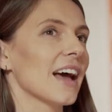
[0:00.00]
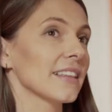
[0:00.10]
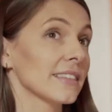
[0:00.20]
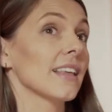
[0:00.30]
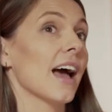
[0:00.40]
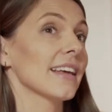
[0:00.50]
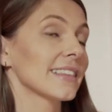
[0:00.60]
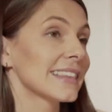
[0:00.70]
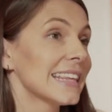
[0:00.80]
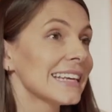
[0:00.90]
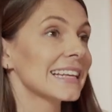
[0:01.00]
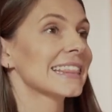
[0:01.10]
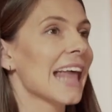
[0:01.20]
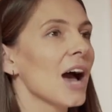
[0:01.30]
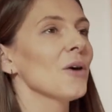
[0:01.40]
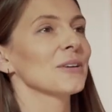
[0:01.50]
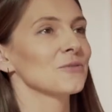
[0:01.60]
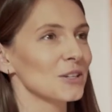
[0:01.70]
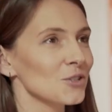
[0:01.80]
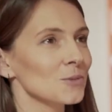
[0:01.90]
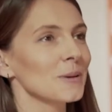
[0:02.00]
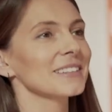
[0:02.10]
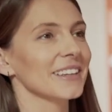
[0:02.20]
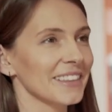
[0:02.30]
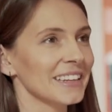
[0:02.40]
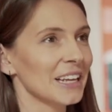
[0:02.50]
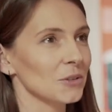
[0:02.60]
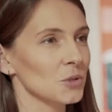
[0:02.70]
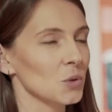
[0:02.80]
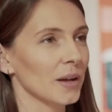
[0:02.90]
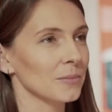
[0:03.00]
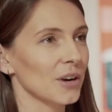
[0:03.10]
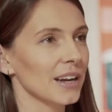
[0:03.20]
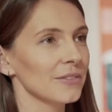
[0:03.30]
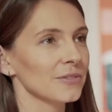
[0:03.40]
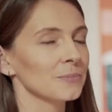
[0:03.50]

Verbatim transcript: I, I think now, in retrospect, I think that was quite brave.